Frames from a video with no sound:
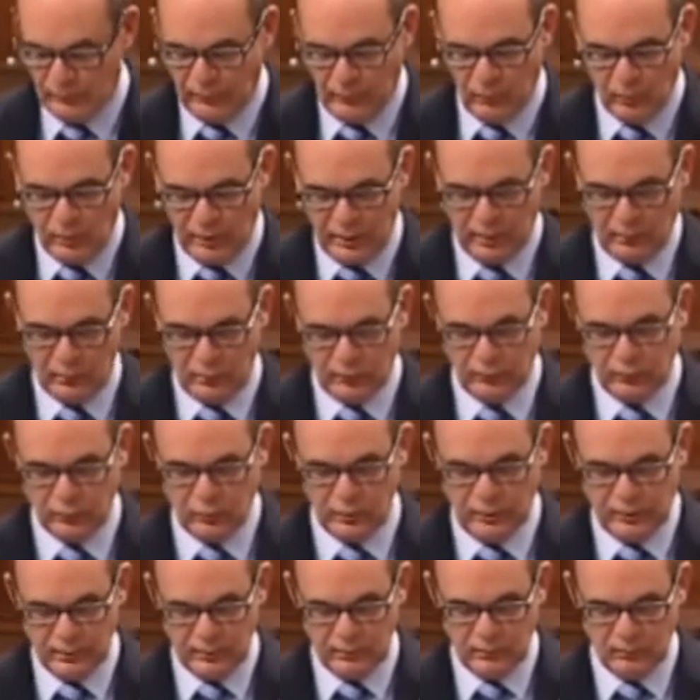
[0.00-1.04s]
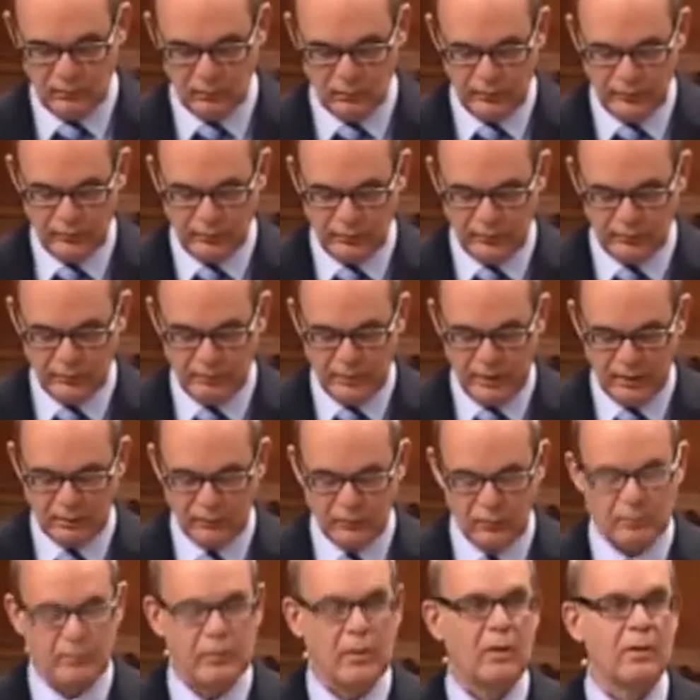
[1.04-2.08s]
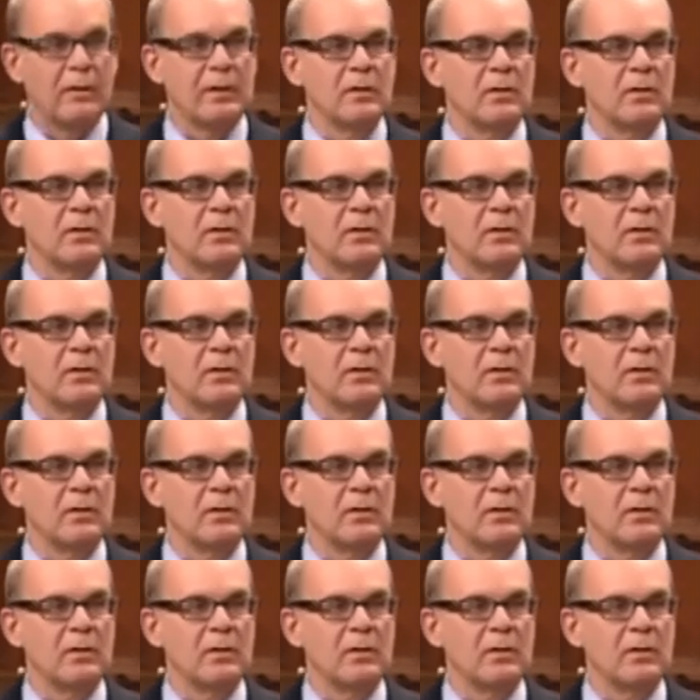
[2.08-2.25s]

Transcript: way it was written with respect to party